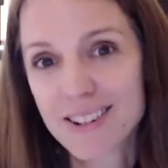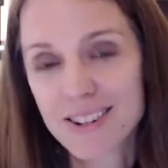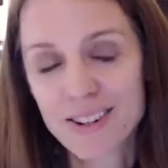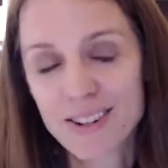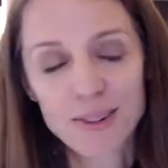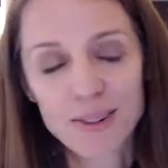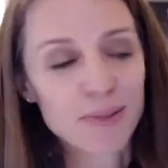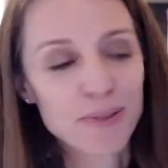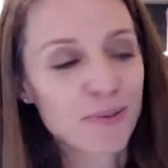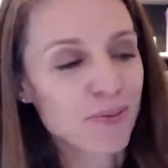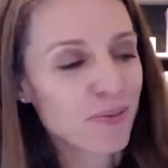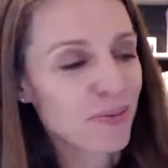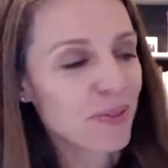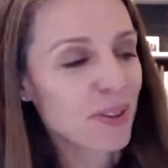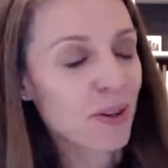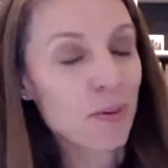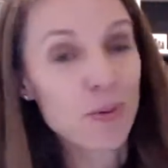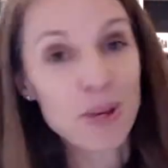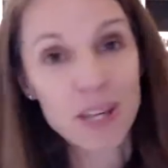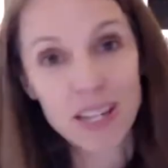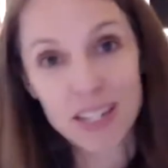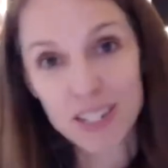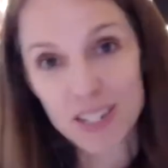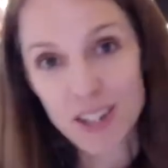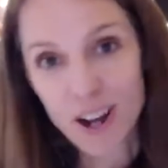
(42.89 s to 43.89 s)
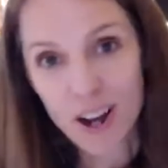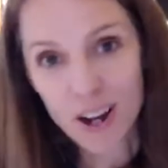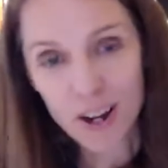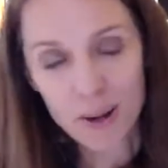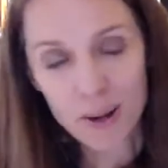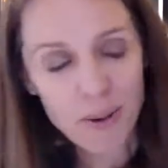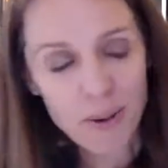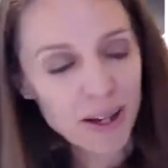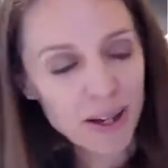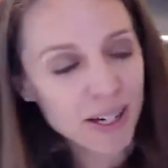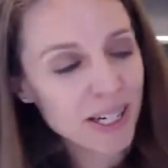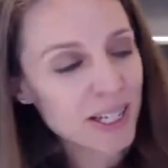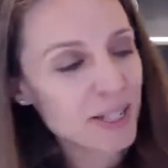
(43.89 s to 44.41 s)
too that we can talk
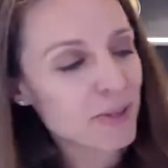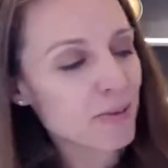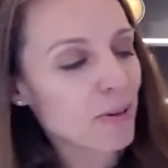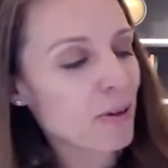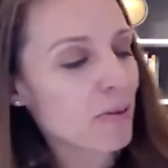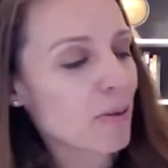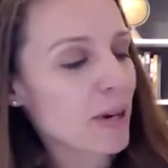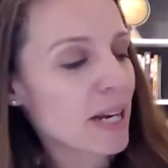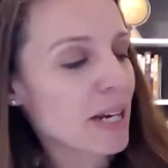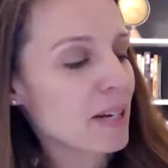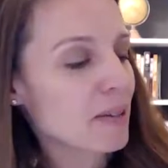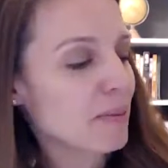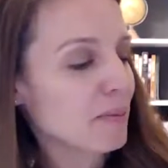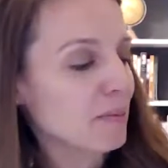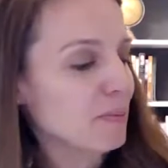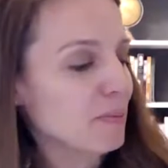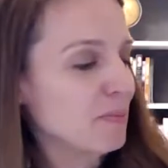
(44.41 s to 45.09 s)
about as we read.